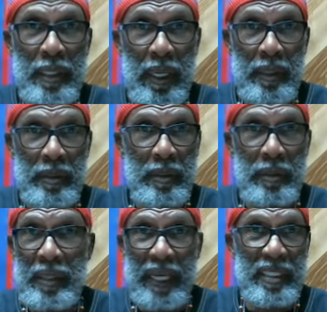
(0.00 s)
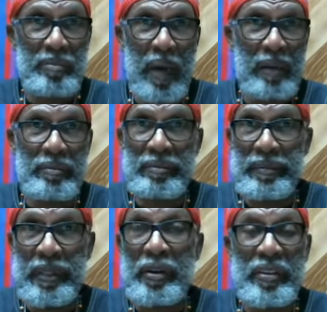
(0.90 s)
Young, you know, like she about
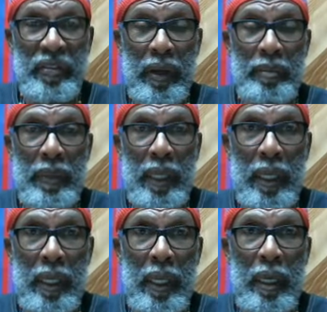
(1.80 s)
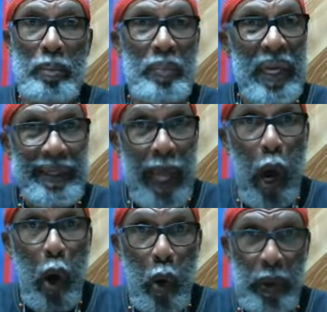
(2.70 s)
30 something. Big
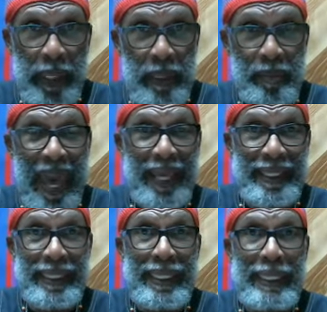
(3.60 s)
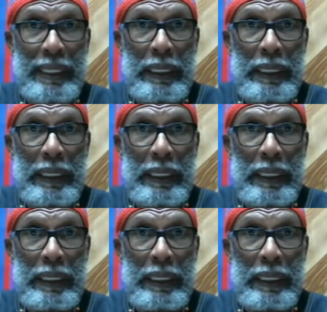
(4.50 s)
dog in the back seat.